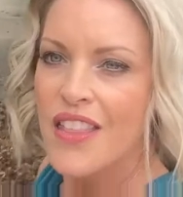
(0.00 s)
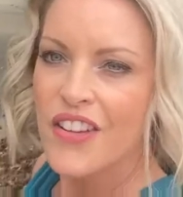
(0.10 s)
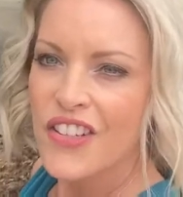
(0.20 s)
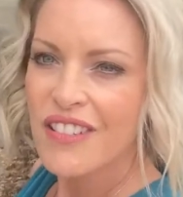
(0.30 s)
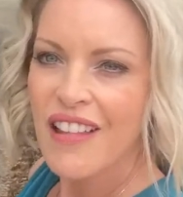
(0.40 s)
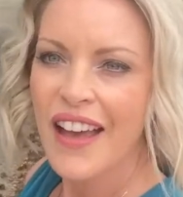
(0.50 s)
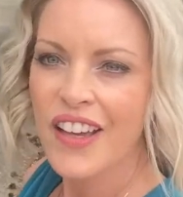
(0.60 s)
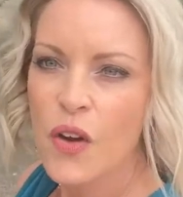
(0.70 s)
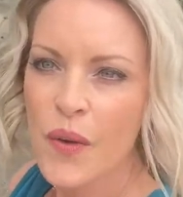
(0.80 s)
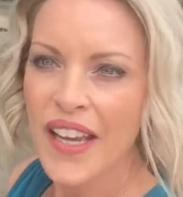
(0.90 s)
There's a lot
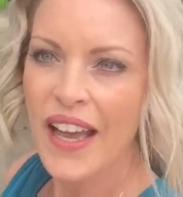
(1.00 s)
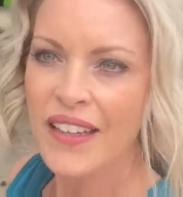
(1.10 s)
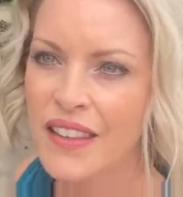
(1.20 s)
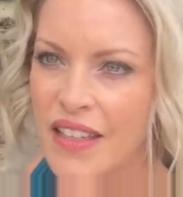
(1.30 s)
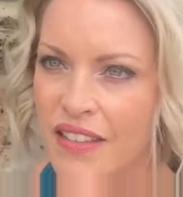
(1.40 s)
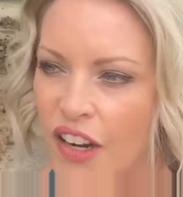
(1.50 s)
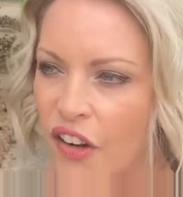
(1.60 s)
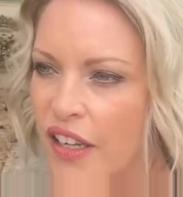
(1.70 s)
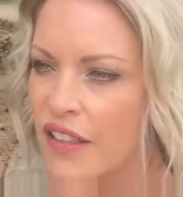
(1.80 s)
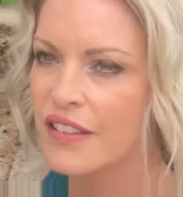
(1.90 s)
going on in these
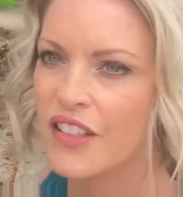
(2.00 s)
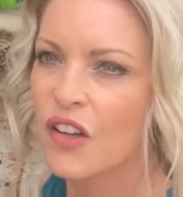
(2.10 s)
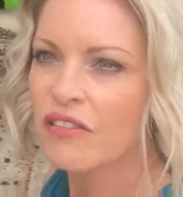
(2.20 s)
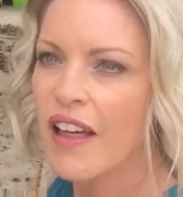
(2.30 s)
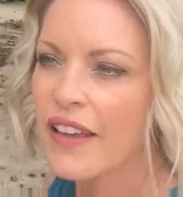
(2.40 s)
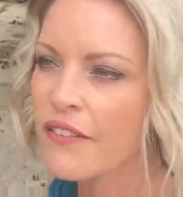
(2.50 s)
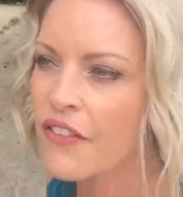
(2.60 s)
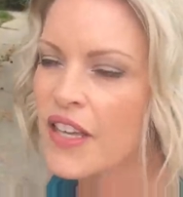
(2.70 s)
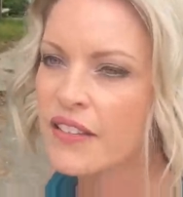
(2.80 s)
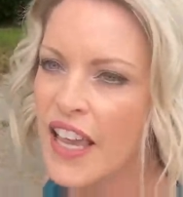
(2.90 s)
areas. You know, a lot of
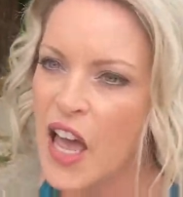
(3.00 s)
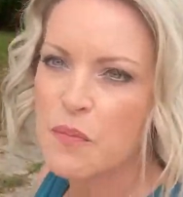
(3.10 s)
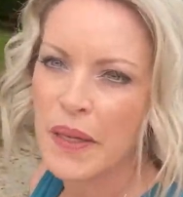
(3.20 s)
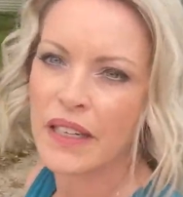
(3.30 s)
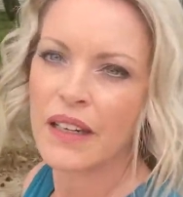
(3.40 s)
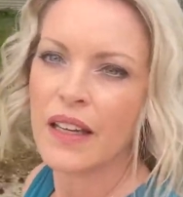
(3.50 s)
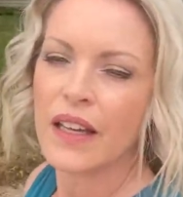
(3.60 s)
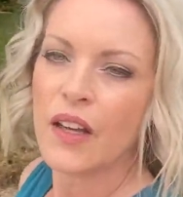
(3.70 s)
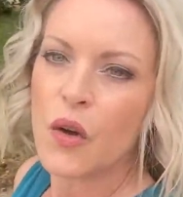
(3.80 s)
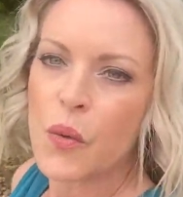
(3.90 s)
things happen
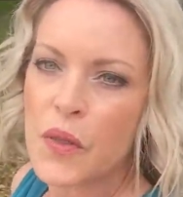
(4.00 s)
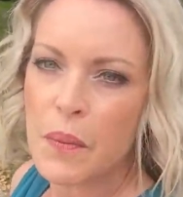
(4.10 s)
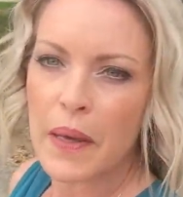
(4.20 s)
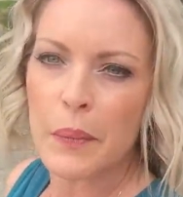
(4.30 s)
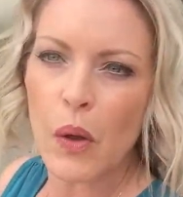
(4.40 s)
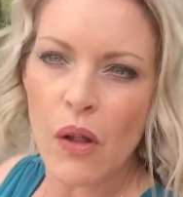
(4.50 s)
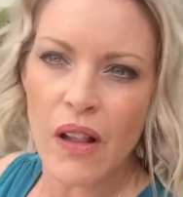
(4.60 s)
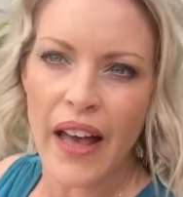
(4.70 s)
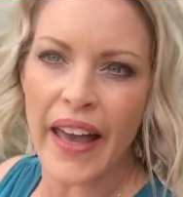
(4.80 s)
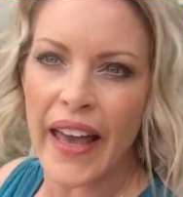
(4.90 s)
with people,
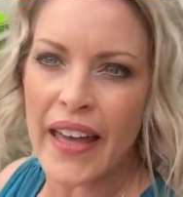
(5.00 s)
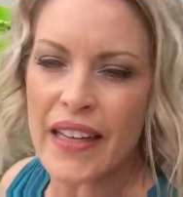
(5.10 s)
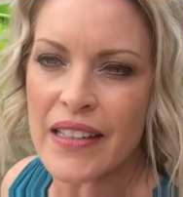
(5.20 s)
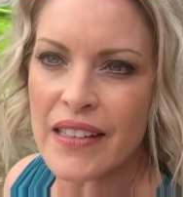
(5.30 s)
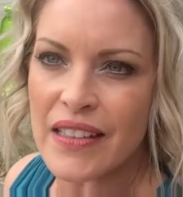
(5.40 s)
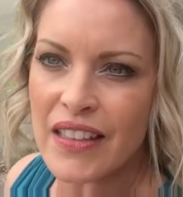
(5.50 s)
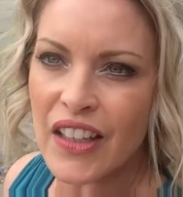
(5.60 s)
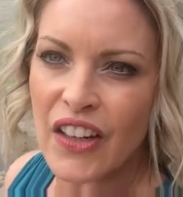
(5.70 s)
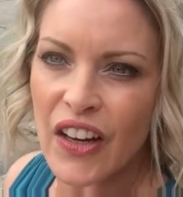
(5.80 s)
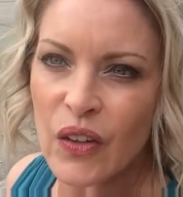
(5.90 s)
and,
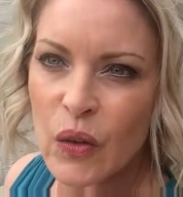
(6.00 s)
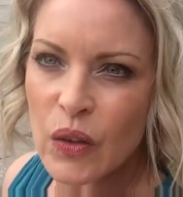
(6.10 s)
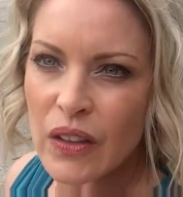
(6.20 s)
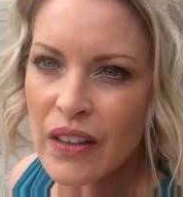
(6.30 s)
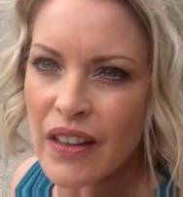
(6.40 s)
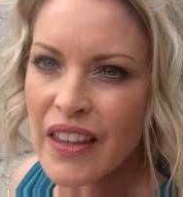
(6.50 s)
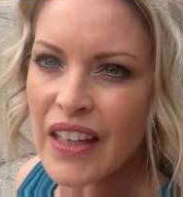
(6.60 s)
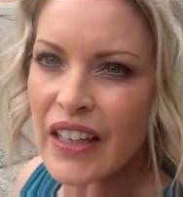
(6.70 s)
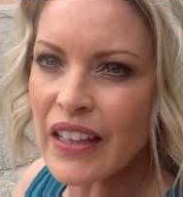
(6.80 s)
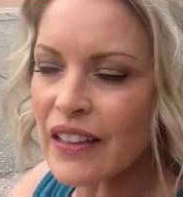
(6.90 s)
you know,
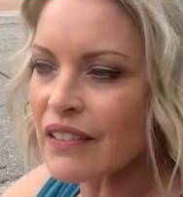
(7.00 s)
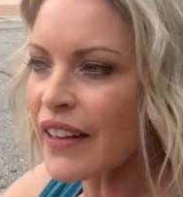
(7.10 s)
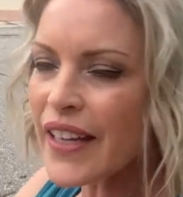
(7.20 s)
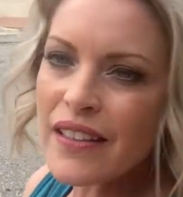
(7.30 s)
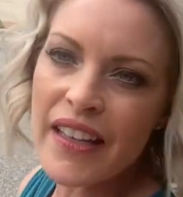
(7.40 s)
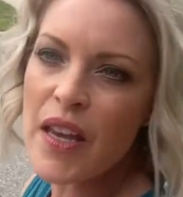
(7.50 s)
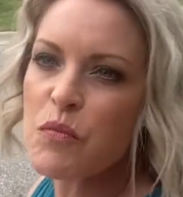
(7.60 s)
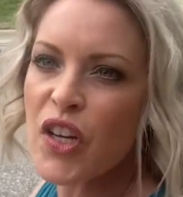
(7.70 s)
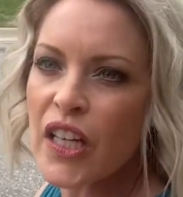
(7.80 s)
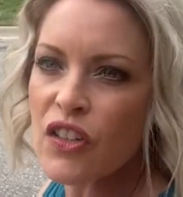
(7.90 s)
the landscape
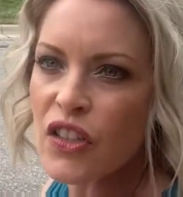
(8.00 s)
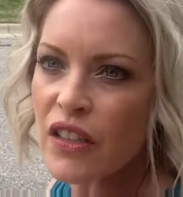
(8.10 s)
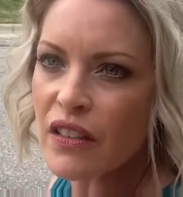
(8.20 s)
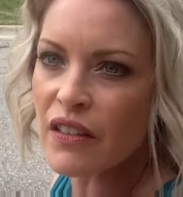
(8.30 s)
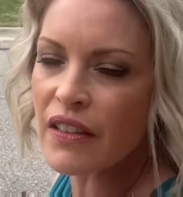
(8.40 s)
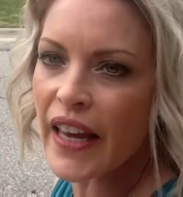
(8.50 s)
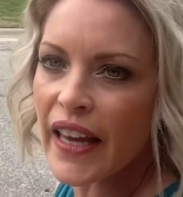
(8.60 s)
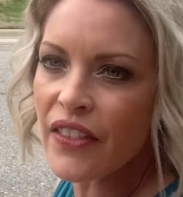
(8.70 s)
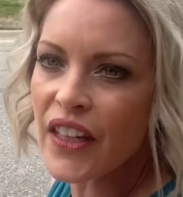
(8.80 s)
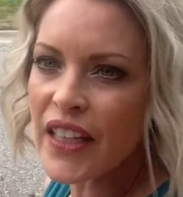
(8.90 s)
changes
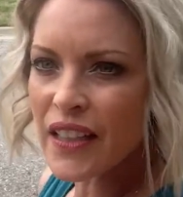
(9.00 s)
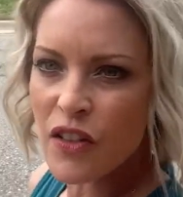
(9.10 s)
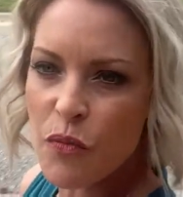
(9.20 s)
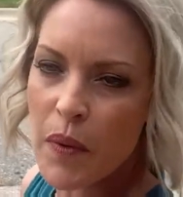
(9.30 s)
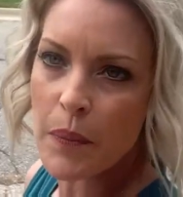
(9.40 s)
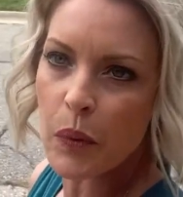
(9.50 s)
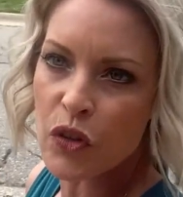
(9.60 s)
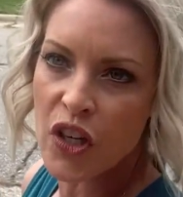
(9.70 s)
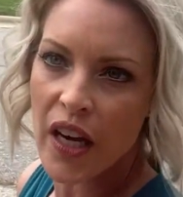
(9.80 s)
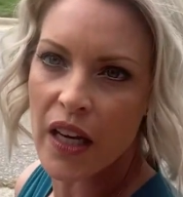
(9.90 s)
and the needs of people
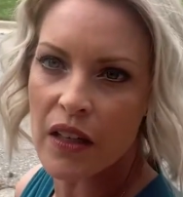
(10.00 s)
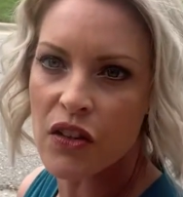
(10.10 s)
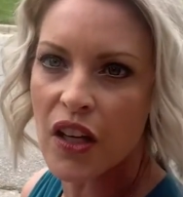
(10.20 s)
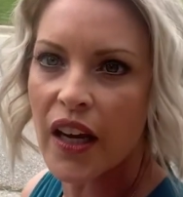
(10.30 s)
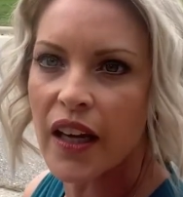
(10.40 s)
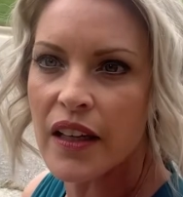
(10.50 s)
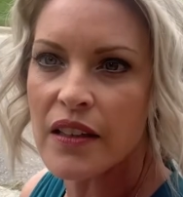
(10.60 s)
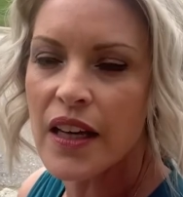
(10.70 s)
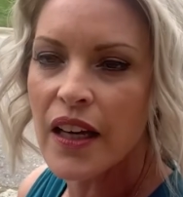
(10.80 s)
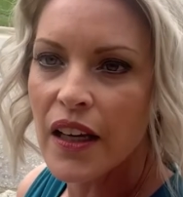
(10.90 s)
change, and,
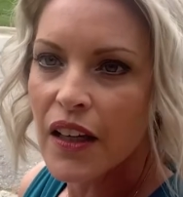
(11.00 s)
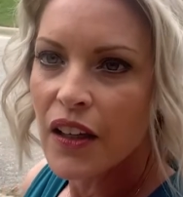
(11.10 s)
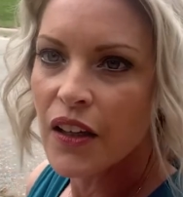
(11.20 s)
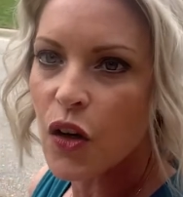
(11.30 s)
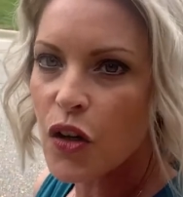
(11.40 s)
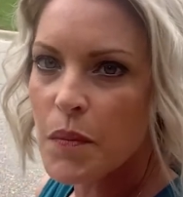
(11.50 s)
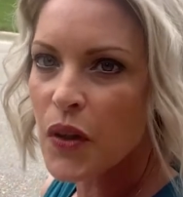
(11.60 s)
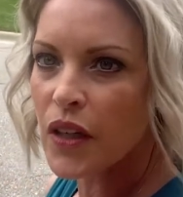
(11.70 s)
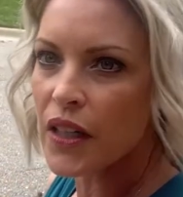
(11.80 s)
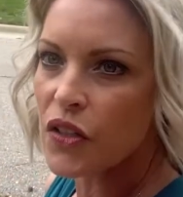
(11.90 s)
you know,
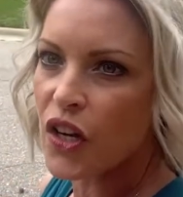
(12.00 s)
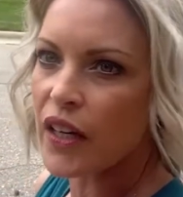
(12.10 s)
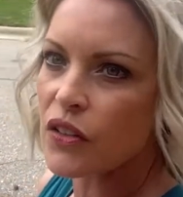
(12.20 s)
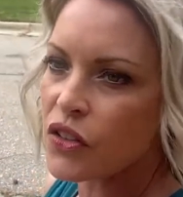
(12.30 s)
communities change.